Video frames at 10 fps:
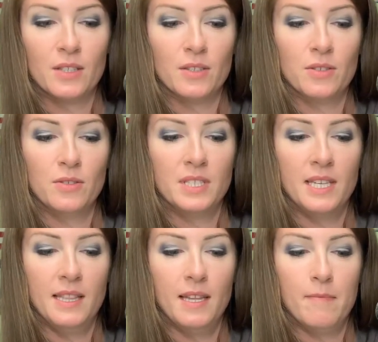
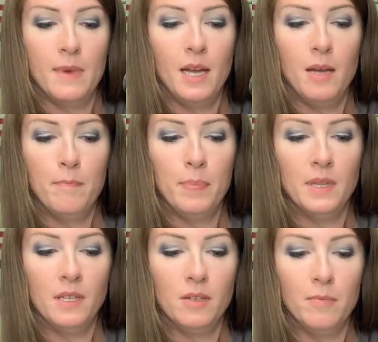Loosen them up a
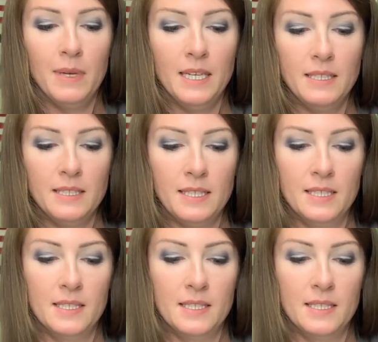little bit.